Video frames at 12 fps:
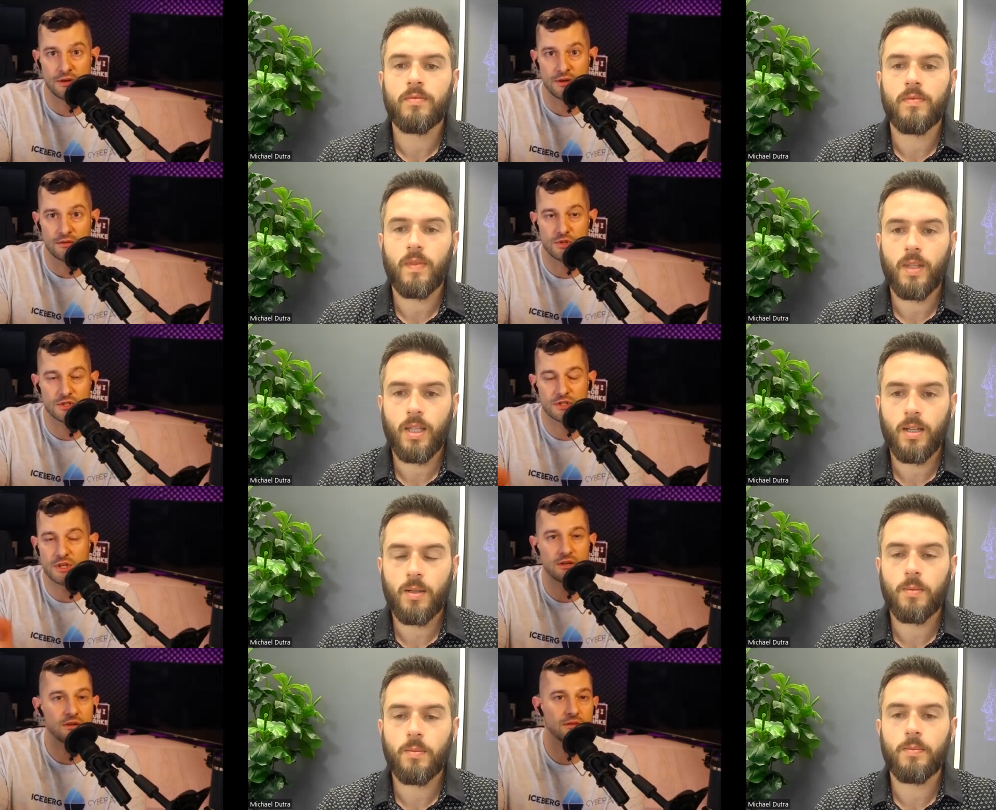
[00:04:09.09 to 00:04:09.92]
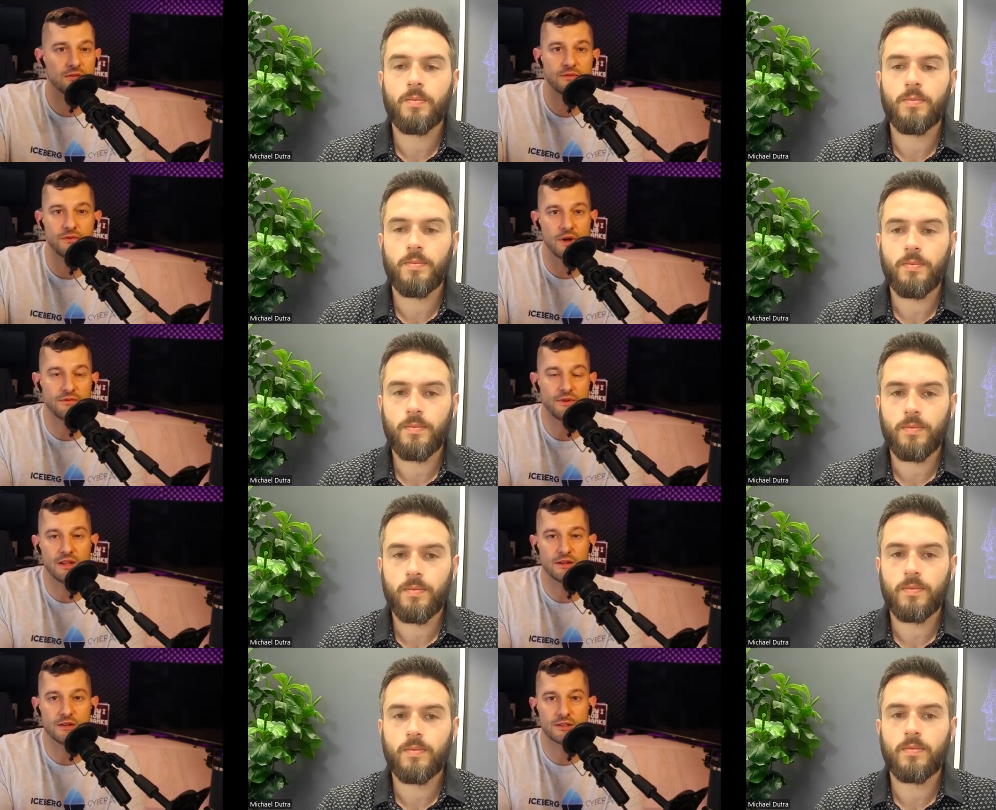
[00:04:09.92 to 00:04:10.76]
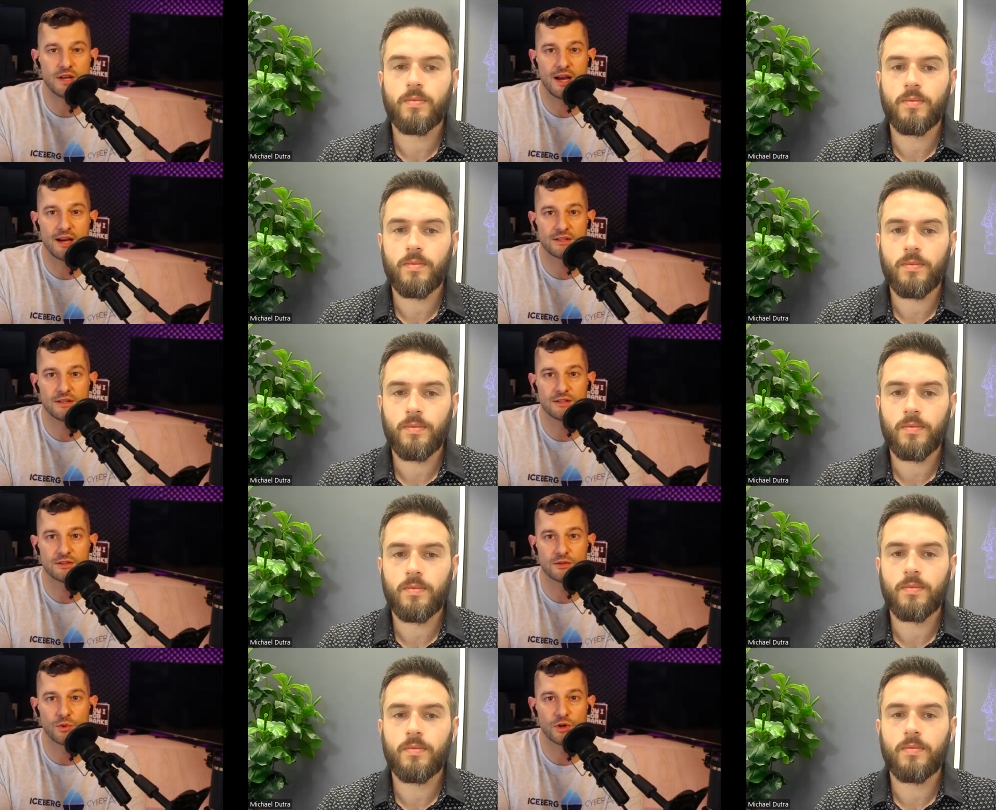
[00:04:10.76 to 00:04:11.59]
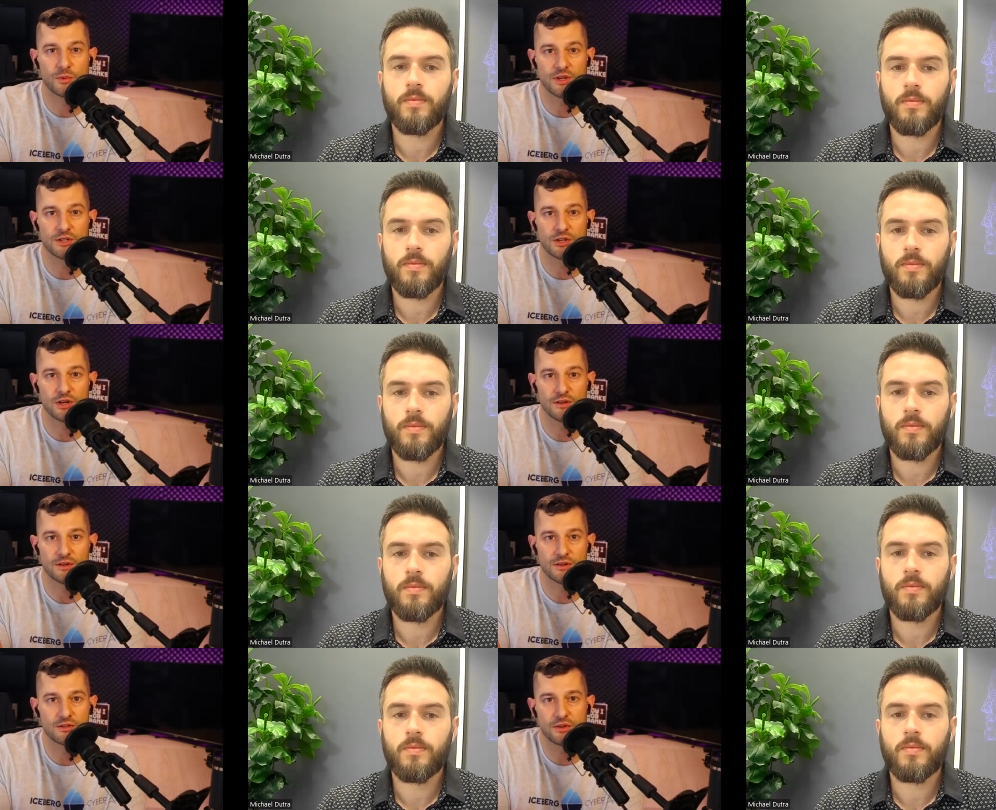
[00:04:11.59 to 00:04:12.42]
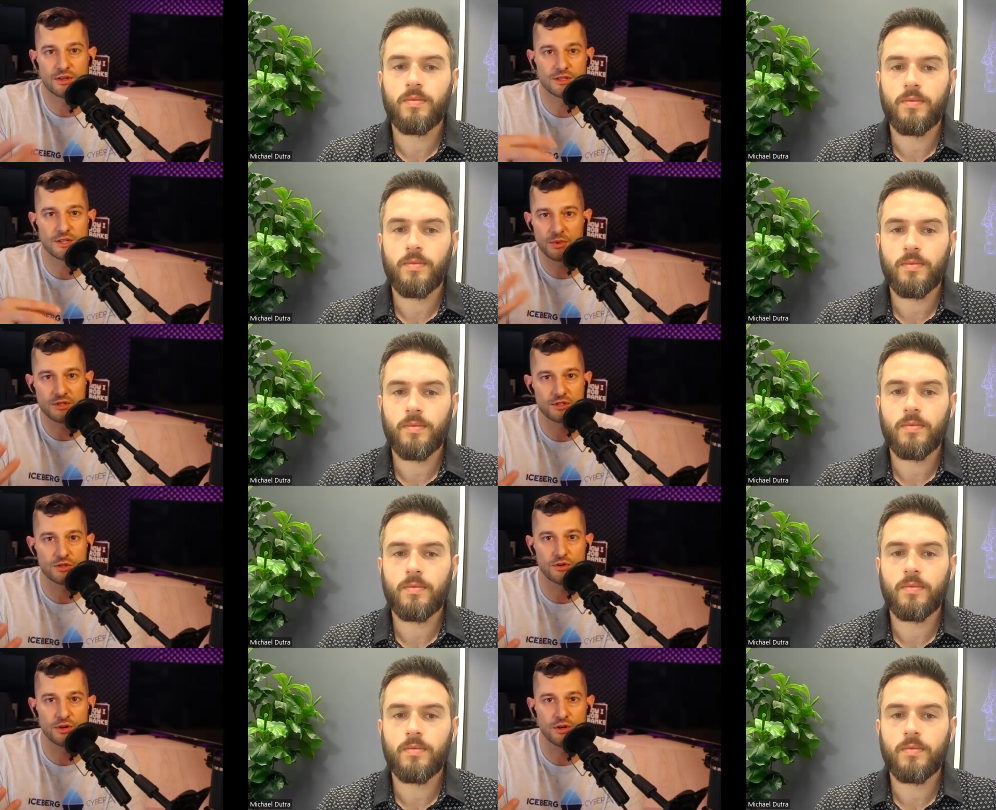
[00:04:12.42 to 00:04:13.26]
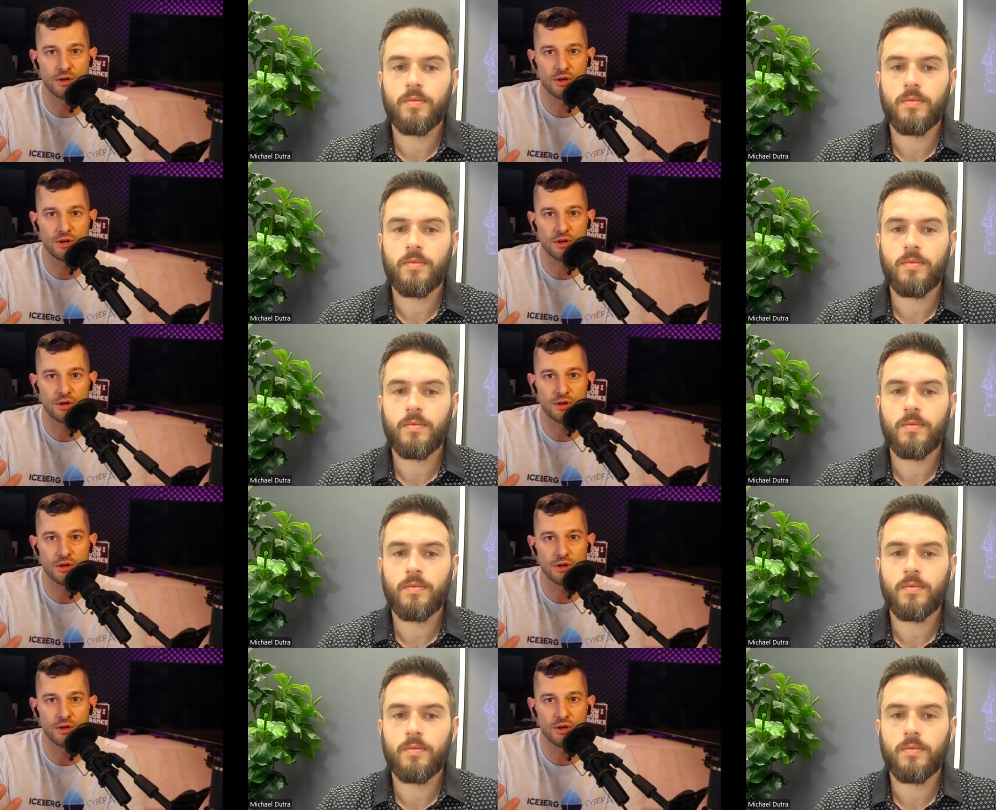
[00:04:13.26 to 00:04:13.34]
Speaker 1: Just like you're f- filing your taxes or working with HR, these are things that the business owner